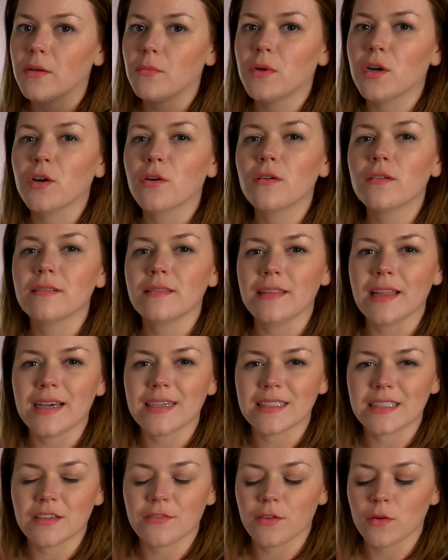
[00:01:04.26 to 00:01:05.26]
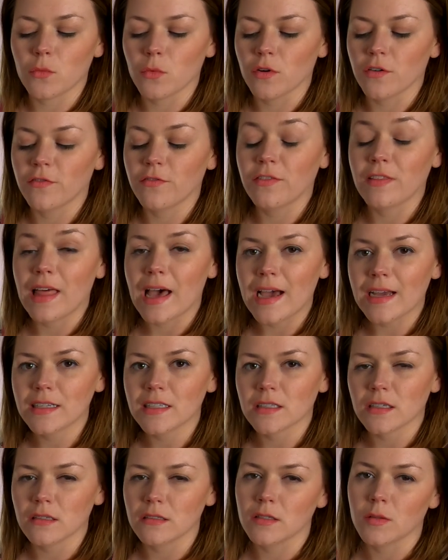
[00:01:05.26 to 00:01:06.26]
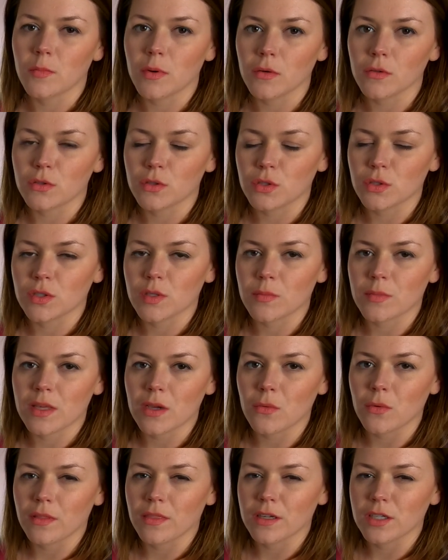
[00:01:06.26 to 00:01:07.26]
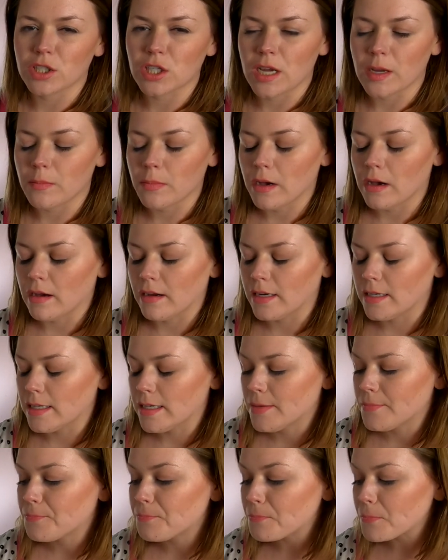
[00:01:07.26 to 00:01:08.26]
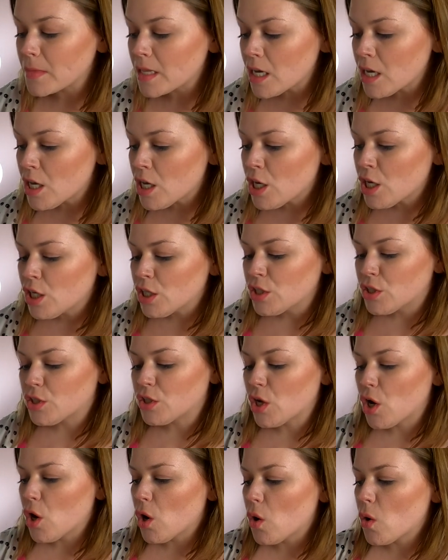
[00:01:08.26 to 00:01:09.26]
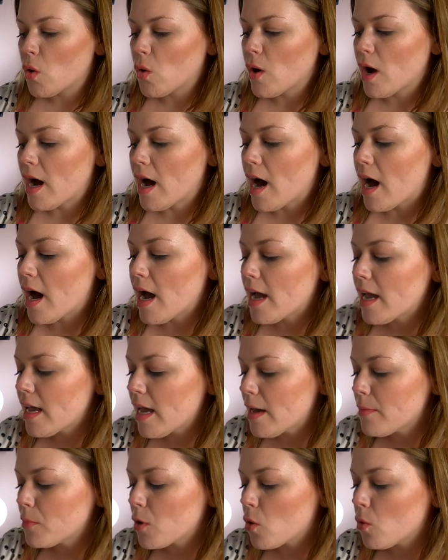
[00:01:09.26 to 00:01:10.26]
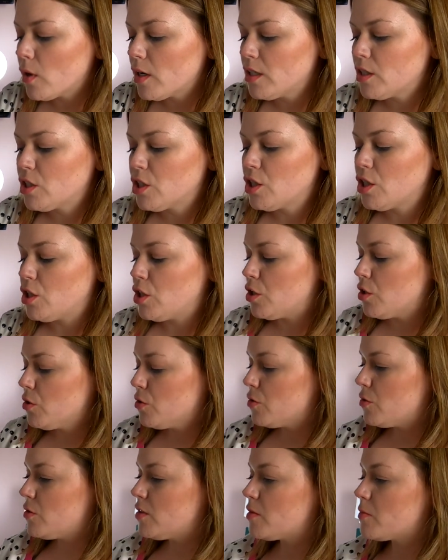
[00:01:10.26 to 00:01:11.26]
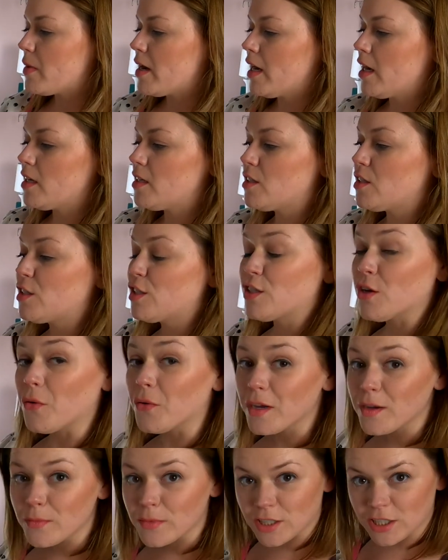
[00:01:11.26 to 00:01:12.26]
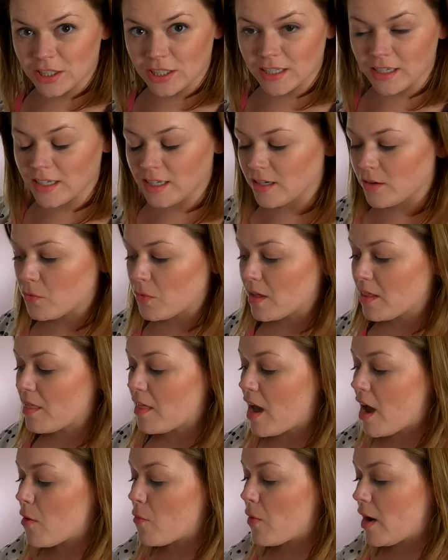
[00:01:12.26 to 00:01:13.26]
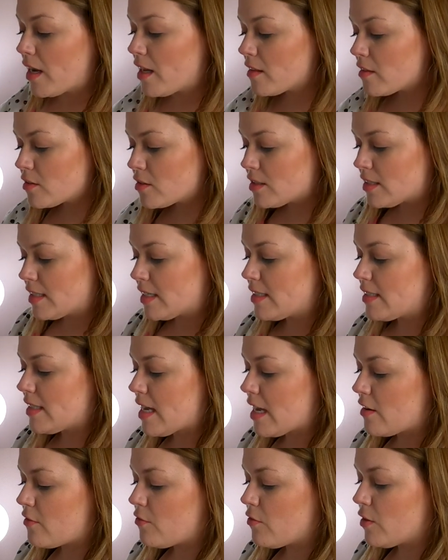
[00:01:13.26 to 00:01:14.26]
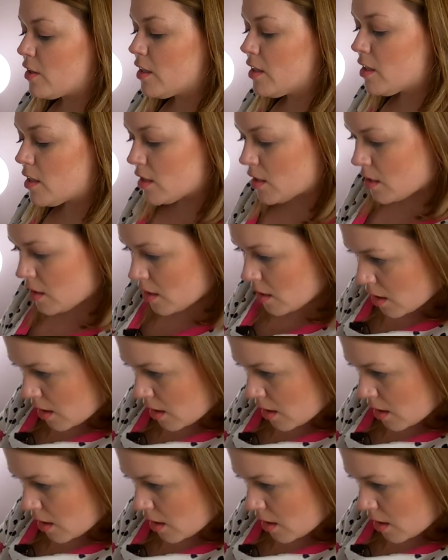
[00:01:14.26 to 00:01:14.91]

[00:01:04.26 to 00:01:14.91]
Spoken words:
it would hurt less if it were flat as opposed to something with a shank behind it. So I am going to use my sewing machine with a regular zigzag foot.